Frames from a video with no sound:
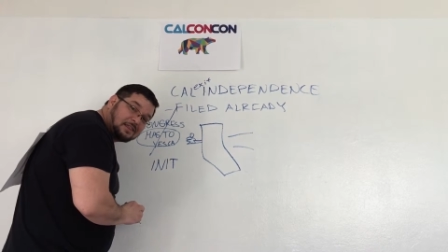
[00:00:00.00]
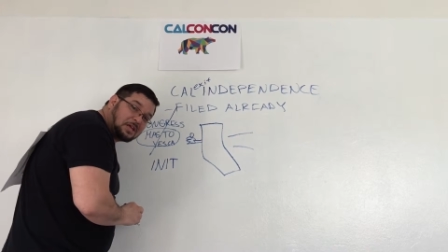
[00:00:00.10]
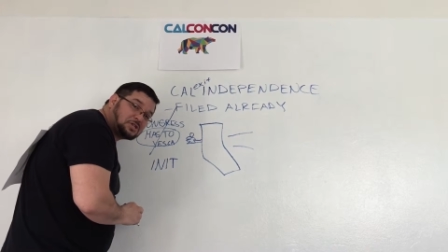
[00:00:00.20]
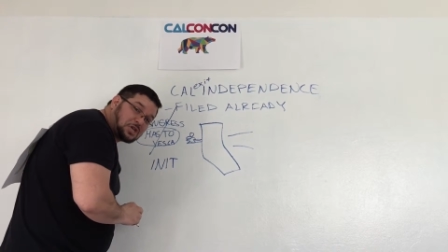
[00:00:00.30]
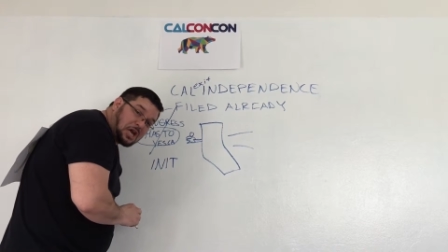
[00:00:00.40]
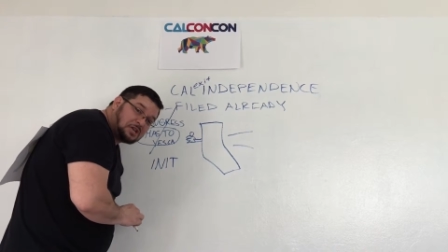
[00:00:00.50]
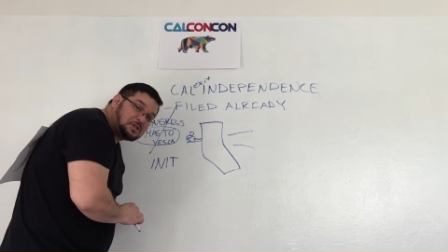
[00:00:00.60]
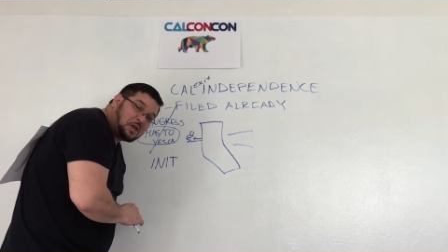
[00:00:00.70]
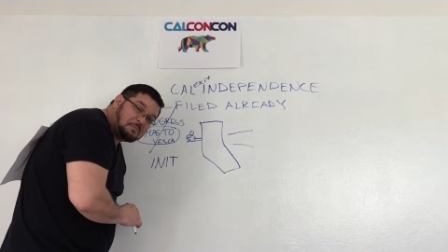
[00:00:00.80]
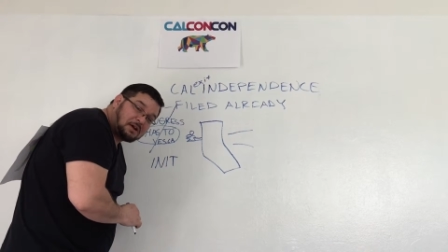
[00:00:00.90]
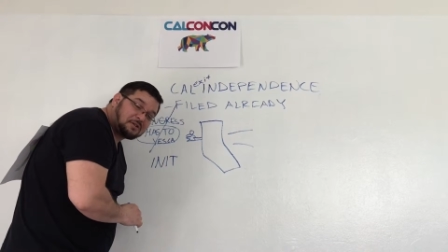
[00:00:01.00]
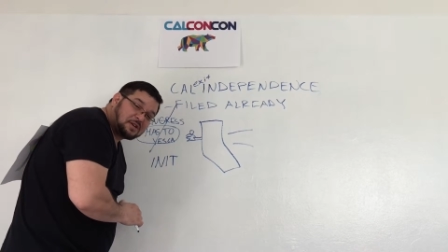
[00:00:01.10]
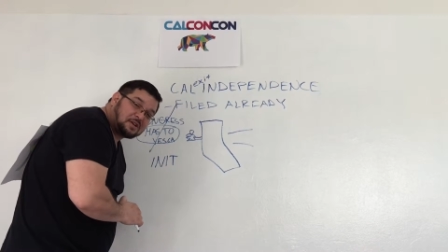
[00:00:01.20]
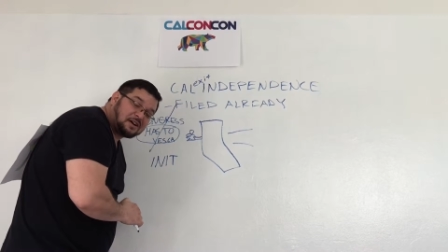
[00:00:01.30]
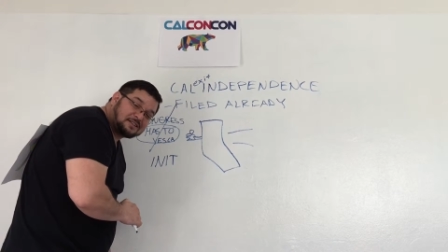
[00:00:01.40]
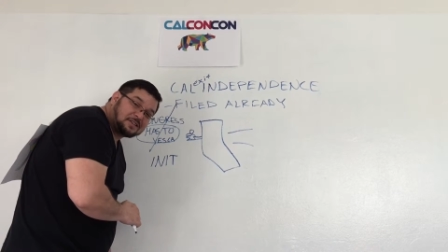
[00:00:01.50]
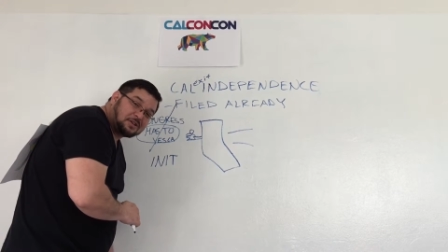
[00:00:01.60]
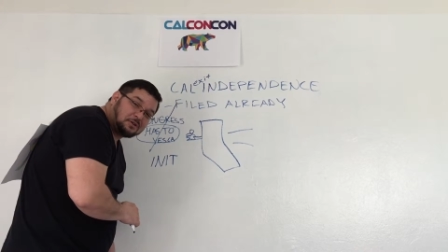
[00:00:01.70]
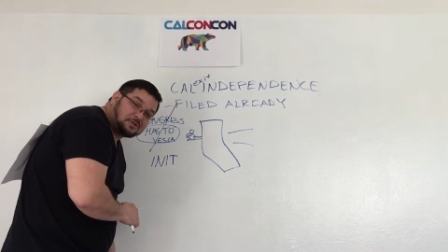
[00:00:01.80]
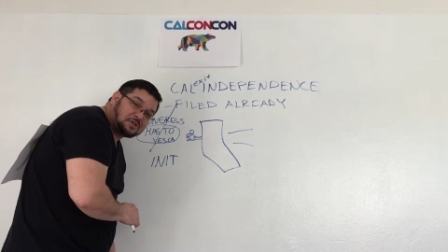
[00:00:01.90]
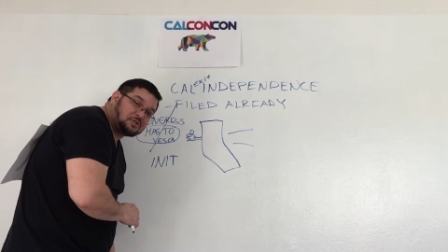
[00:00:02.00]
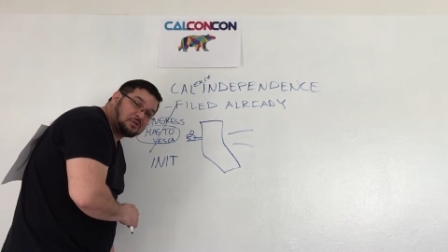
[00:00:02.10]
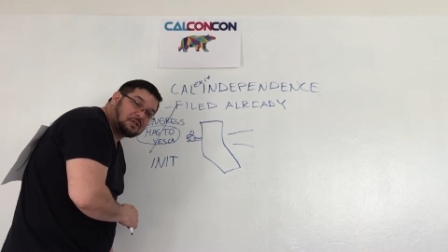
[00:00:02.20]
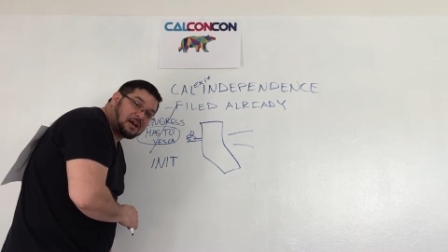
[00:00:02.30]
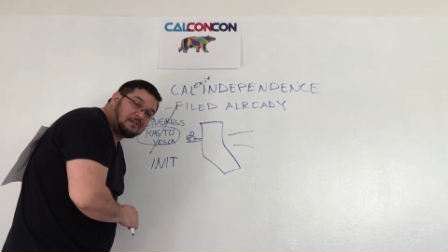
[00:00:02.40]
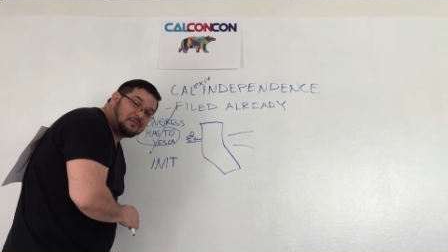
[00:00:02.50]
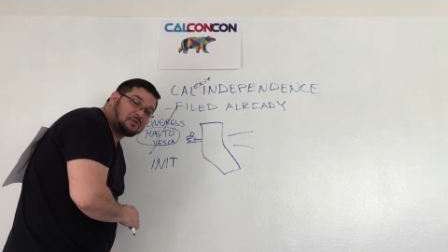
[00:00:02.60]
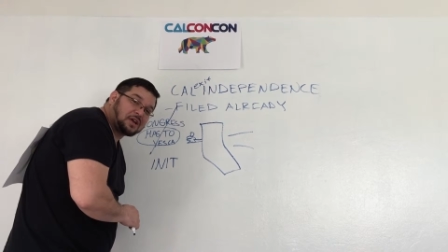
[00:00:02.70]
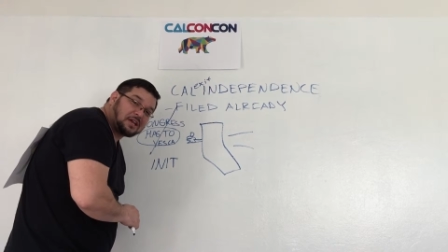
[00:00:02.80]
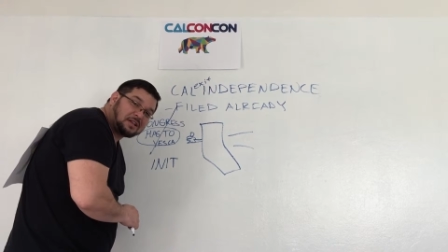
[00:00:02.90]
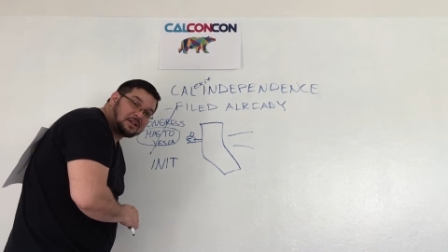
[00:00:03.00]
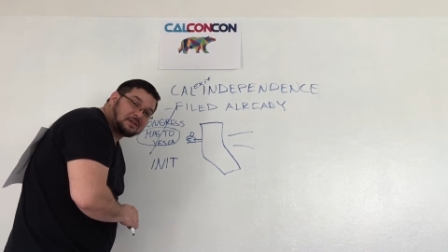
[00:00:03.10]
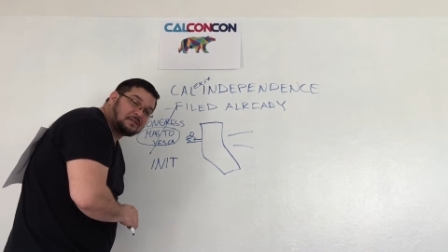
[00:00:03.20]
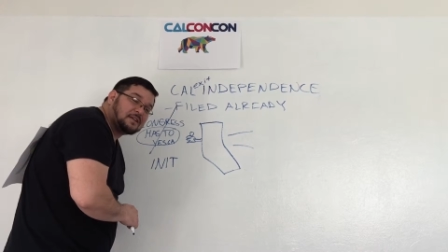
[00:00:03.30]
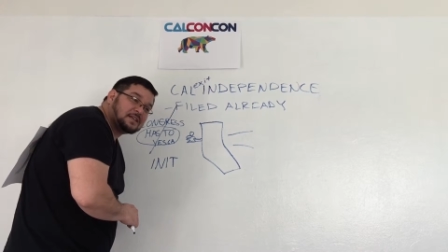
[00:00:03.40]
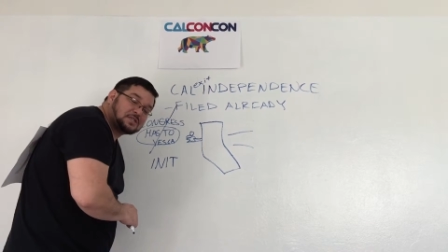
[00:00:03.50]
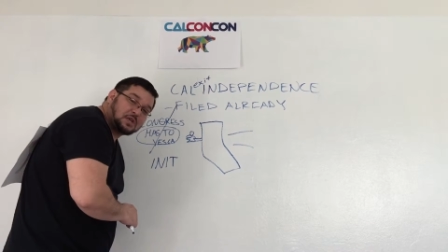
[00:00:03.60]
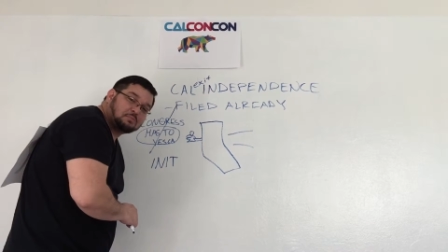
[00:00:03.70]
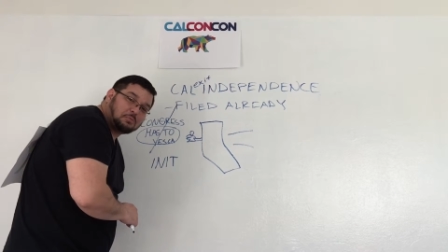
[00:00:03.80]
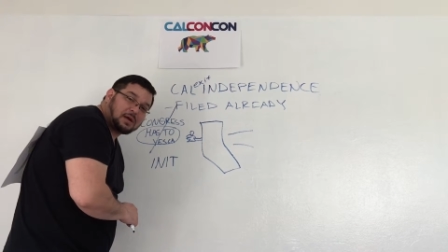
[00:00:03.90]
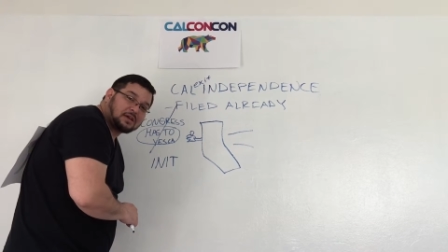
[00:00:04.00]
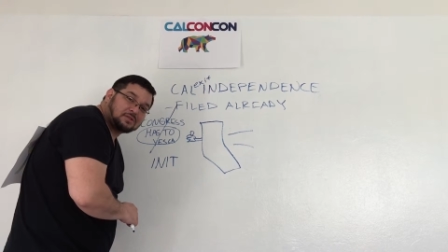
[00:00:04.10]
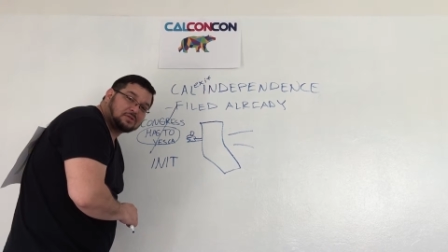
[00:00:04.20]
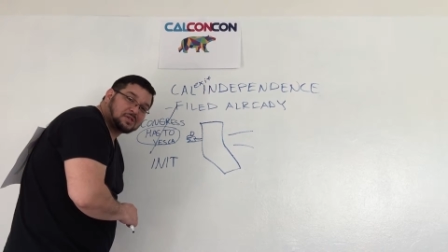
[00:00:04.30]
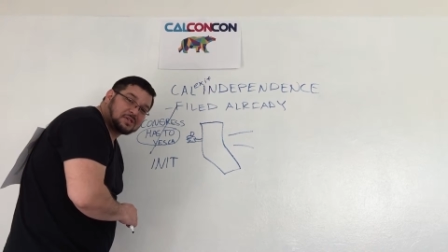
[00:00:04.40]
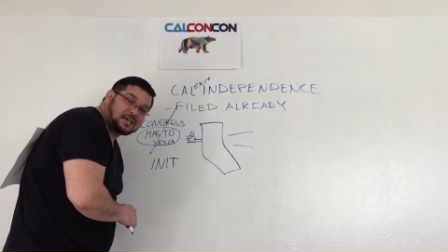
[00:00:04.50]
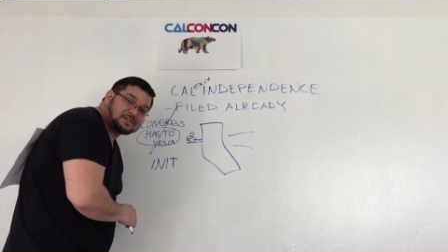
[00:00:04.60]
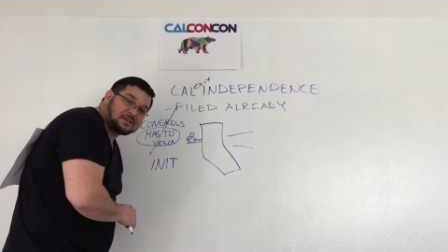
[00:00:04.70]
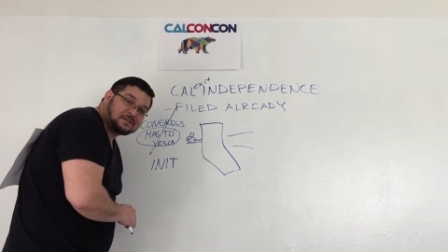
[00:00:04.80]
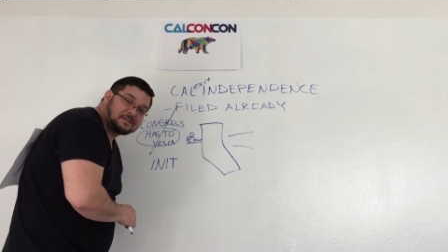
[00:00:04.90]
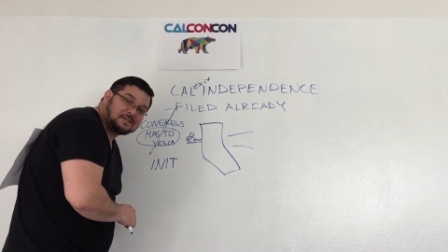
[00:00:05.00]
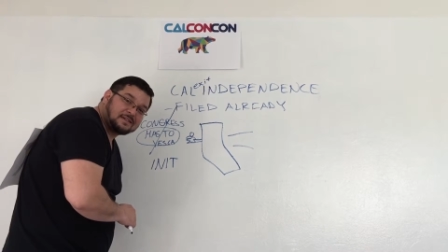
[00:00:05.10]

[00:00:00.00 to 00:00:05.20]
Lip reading: that changed the American Constitution to allow for a clear, simple path to secession.